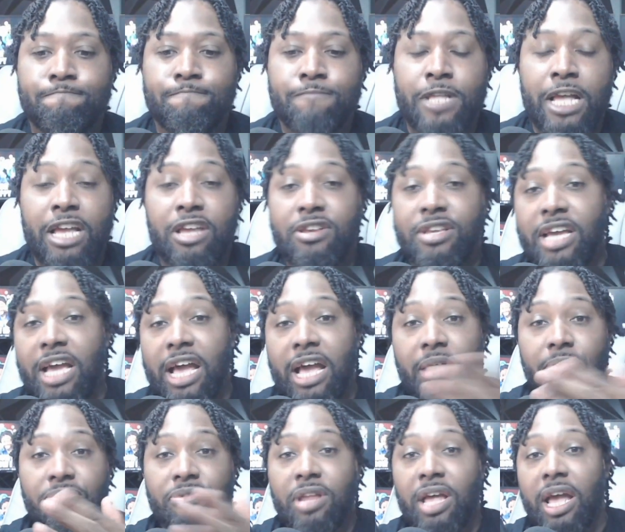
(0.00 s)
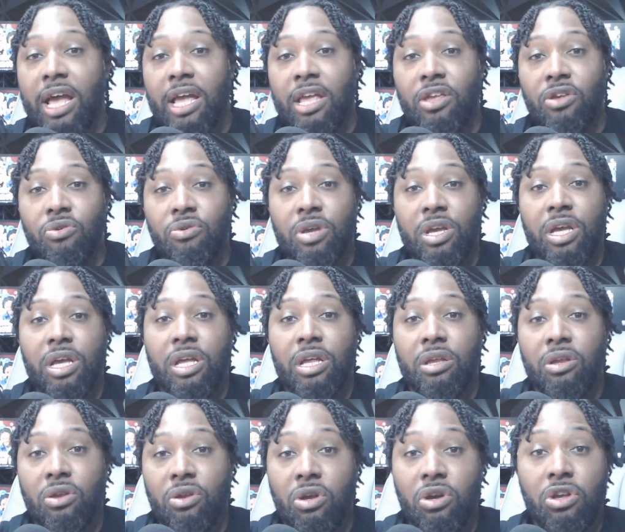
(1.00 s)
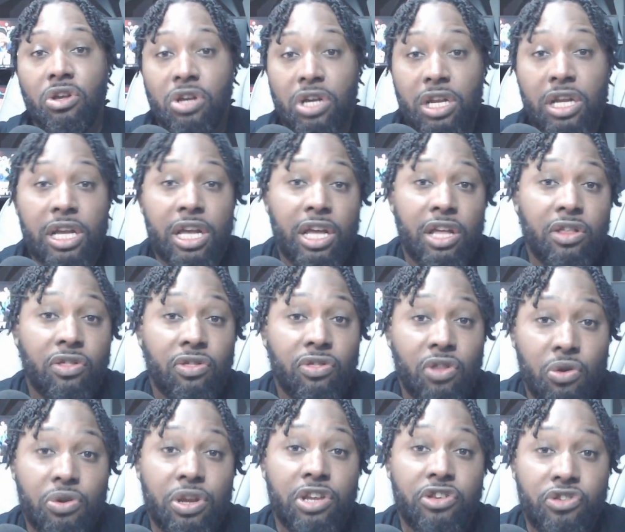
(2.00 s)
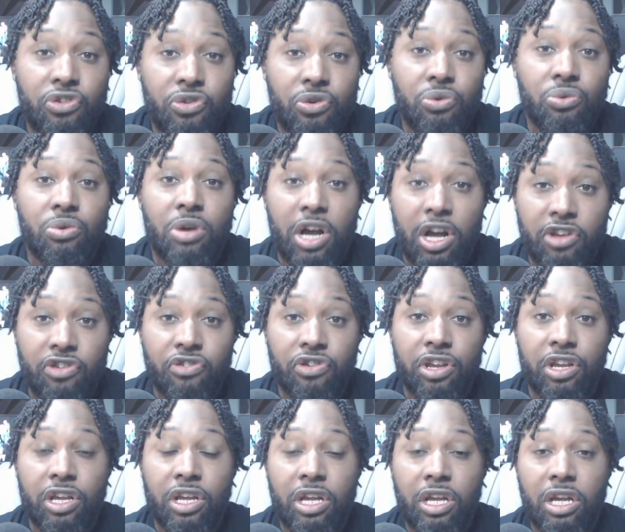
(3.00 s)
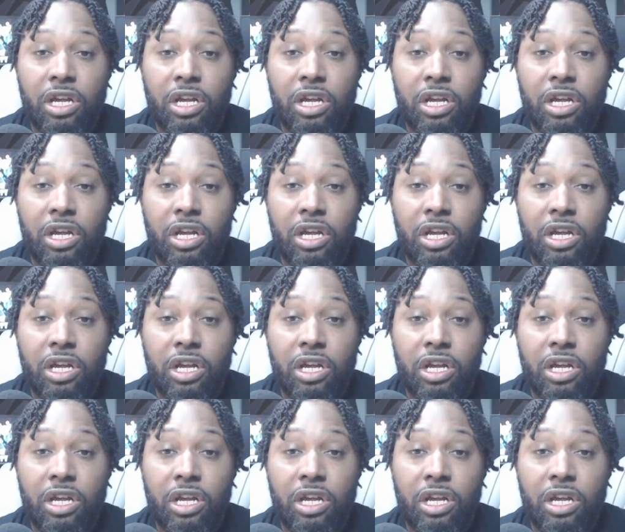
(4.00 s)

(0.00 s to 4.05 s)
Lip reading: Now you times that, you get, you're going to get 3,200